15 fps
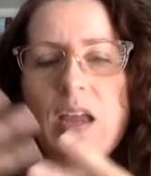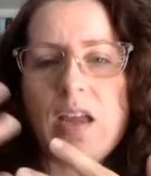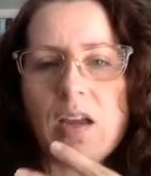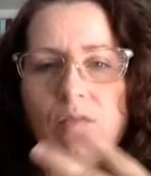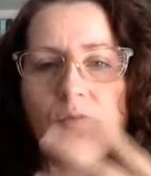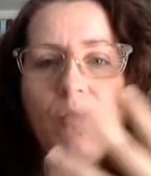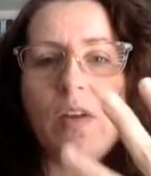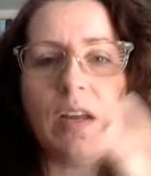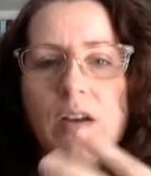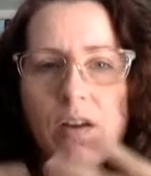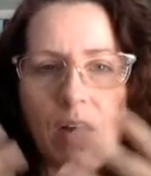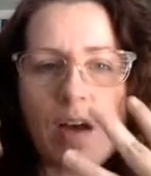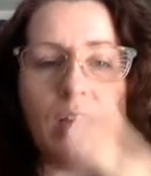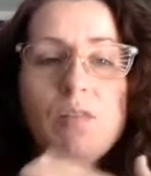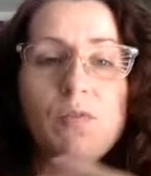
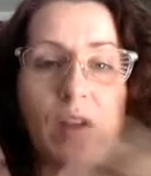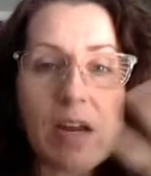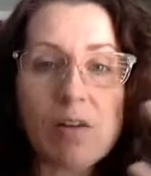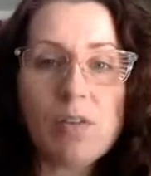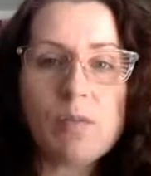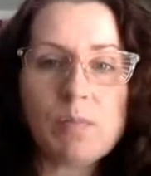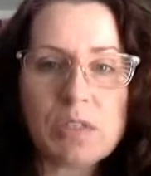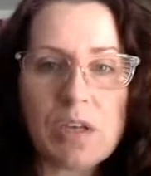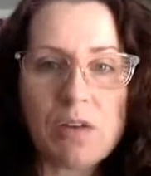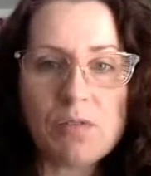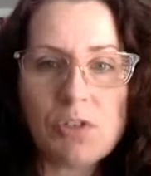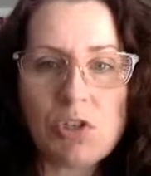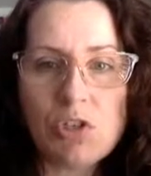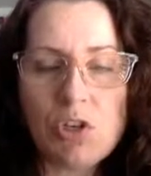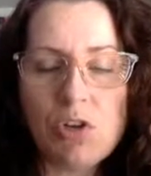unveil themselves
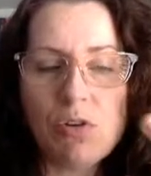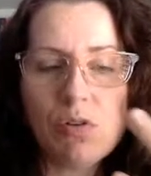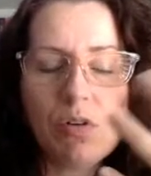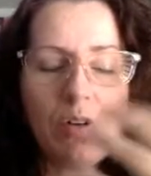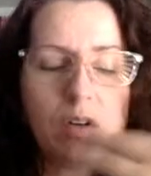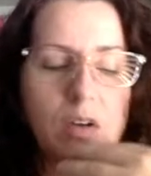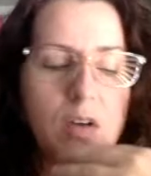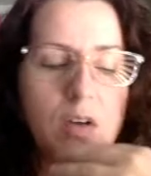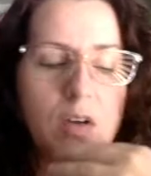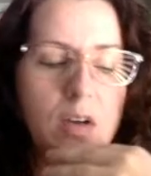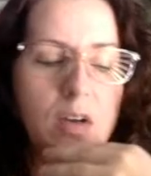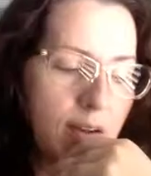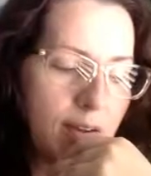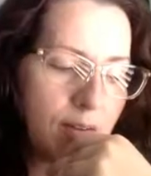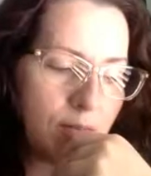to you.
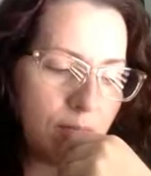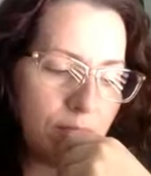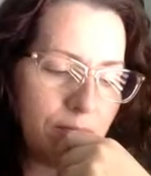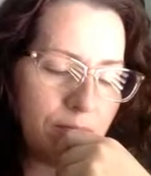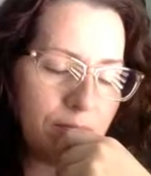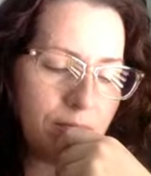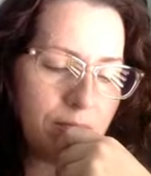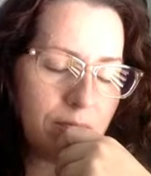Um